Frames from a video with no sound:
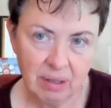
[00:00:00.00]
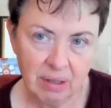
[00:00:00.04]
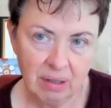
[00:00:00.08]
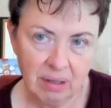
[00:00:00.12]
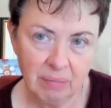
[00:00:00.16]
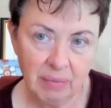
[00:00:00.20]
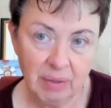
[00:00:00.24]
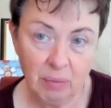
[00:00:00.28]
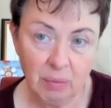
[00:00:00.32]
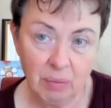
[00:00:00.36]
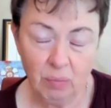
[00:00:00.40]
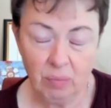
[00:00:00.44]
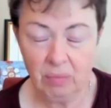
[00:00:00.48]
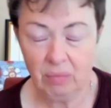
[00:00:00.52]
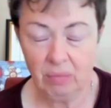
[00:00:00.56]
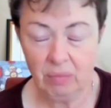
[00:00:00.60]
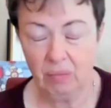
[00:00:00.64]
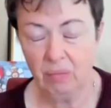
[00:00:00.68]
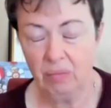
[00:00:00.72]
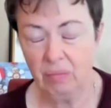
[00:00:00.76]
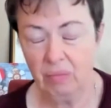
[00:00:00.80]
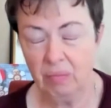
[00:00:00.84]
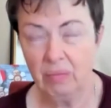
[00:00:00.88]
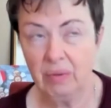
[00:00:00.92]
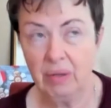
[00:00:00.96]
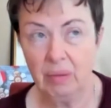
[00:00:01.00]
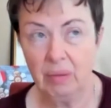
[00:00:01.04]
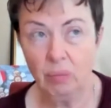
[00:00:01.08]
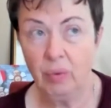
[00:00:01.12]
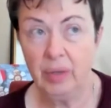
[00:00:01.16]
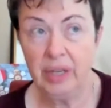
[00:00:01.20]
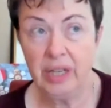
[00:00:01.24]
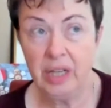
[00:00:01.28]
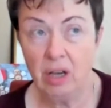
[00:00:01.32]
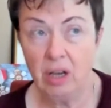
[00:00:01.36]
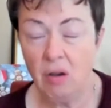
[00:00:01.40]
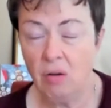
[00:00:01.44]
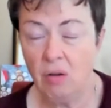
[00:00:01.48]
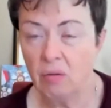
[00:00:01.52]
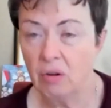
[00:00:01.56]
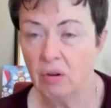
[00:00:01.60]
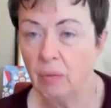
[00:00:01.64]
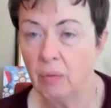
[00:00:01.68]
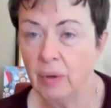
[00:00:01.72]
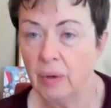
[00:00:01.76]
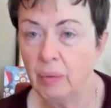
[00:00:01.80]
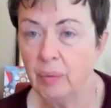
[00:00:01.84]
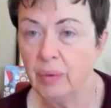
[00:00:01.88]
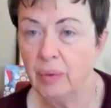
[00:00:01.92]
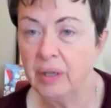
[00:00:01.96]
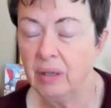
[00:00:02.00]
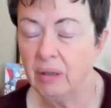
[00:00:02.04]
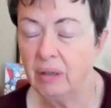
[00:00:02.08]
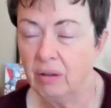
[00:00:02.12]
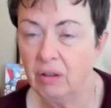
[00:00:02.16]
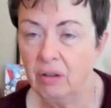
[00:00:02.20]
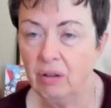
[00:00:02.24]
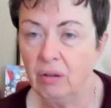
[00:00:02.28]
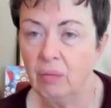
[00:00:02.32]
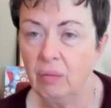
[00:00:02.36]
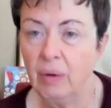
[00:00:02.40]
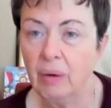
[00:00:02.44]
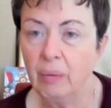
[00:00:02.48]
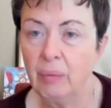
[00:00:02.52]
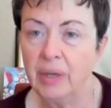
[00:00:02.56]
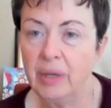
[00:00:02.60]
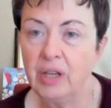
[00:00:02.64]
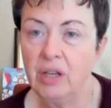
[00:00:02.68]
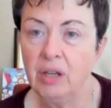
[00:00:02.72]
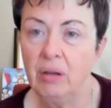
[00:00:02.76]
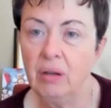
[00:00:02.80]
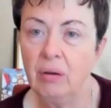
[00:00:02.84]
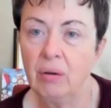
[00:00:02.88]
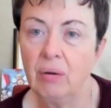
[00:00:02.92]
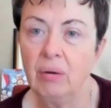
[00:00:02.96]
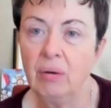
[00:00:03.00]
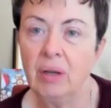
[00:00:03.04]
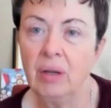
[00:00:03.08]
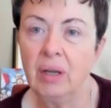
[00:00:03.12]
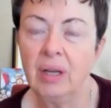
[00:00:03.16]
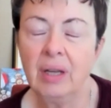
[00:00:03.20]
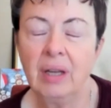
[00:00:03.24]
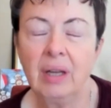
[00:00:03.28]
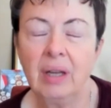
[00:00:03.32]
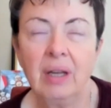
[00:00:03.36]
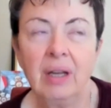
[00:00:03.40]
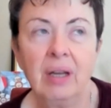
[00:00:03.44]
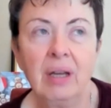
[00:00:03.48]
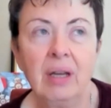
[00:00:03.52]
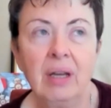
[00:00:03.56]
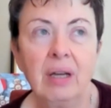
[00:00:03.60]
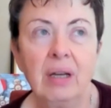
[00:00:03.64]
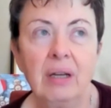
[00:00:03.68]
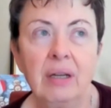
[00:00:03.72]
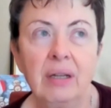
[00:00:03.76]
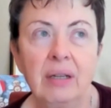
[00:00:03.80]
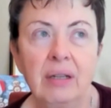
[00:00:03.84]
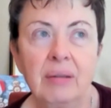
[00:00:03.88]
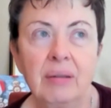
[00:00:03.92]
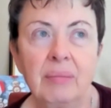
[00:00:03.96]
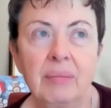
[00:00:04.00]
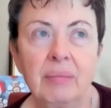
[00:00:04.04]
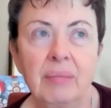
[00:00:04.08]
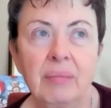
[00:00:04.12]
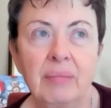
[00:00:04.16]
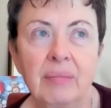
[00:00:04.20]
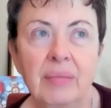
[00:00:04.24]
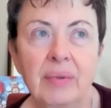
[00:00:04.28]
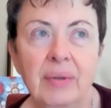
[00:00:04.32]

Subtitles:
I mean, we don't, or we wouldn't do what we do. Mm-hmm.